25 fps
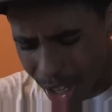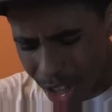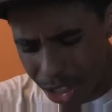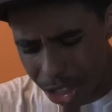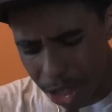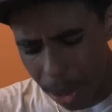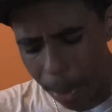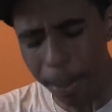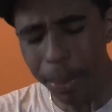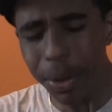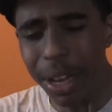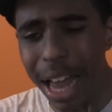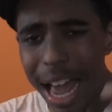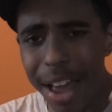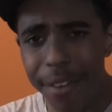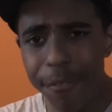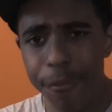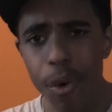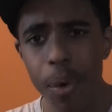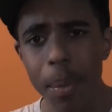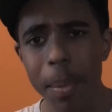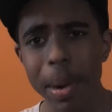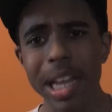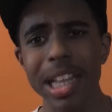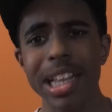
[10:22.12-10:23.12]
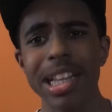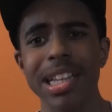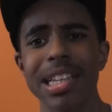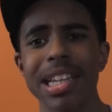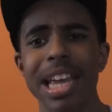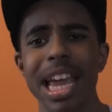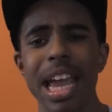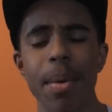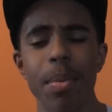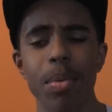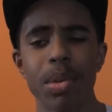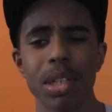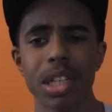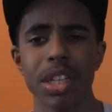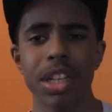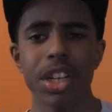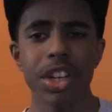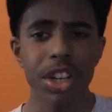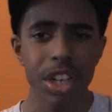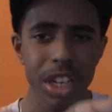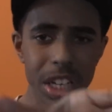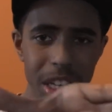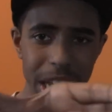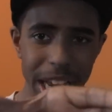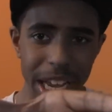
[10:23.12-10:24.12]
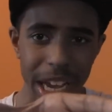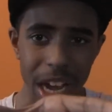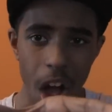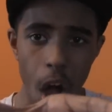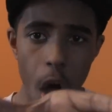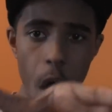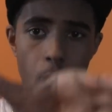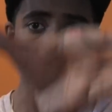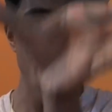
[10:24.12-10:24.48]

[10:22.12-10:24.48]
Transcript: The platforming in this game was literally like